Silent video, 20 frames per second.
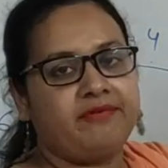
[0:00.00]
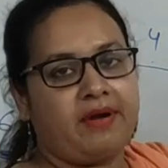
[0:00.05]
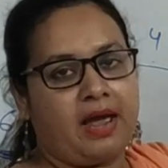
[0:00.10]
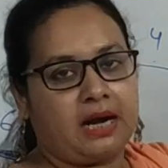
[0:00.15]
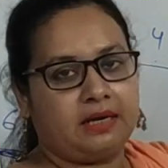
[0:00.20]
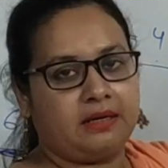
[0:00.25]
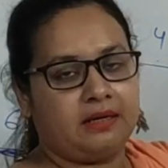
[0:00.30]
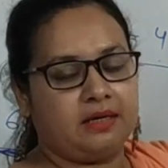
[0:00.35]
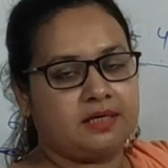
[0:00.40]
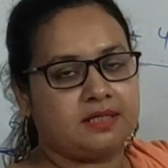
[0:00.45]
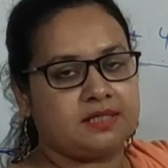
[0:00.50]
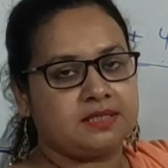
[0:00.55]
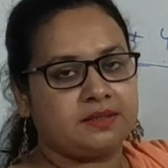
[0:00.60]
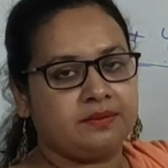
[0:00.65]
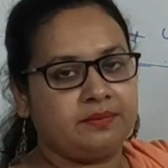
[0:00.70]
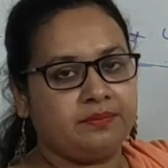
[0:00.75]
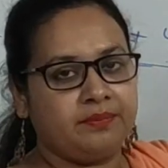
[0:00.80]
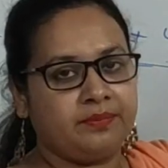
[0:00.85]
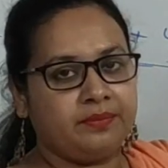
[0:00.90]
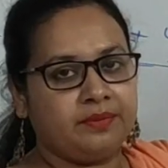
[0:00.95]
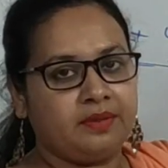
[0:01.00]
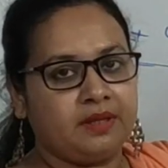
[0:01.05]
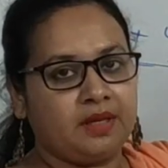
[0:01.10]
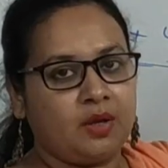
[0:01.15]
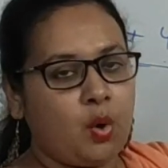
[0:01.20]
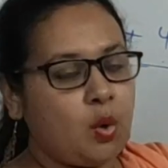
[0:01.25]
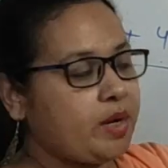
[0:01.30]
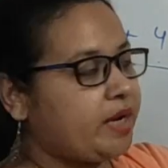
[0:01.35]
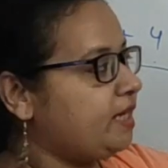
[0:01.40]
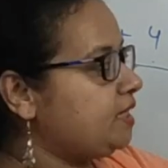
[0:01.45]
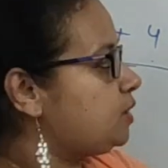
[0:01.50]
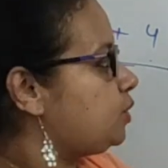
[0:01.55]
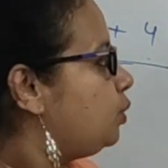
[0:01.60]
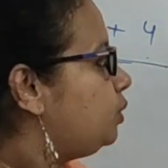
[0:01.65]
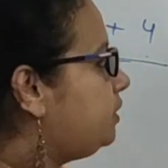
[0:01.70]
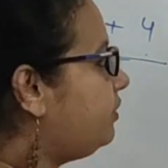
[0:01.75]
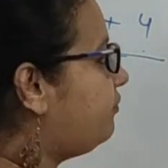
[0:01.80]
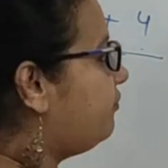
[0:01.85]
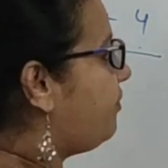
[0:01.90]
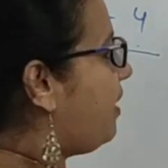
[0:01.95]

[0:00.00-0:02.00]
factors. Okay, so the